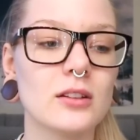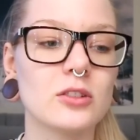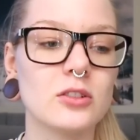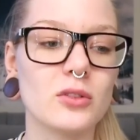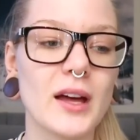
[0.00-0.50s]

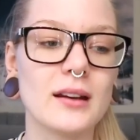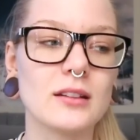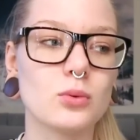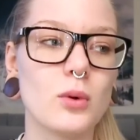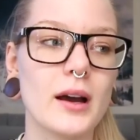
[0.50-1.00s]
so that
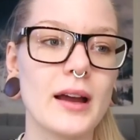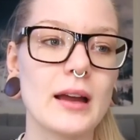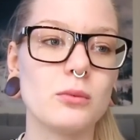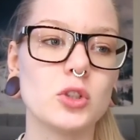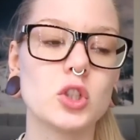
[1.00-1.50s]
is why
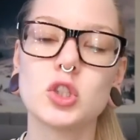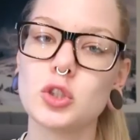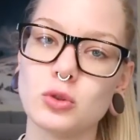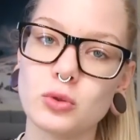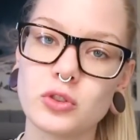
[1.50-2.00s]
I would
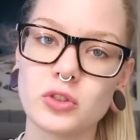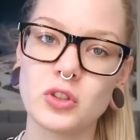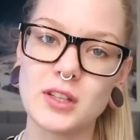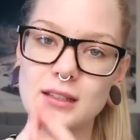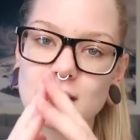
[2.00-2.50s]
choose to
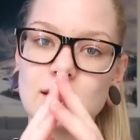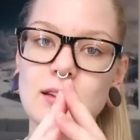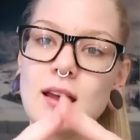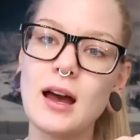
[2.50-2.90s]
get